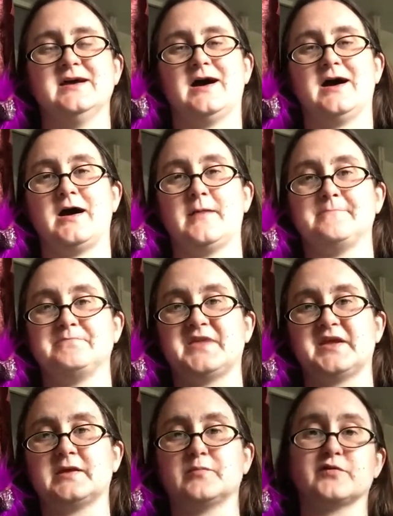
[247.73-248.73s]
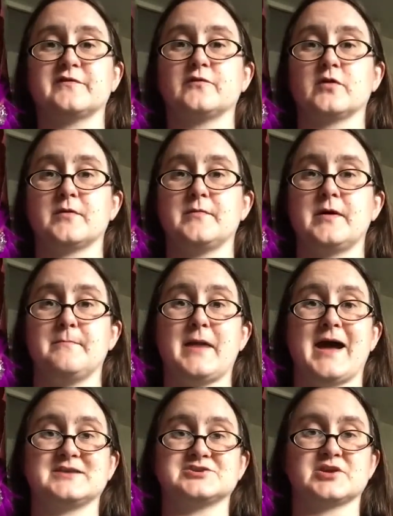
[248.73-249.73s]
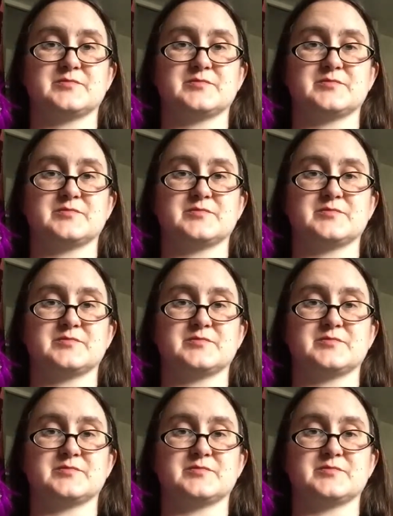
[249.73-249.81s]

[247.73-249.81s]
They can perform magic,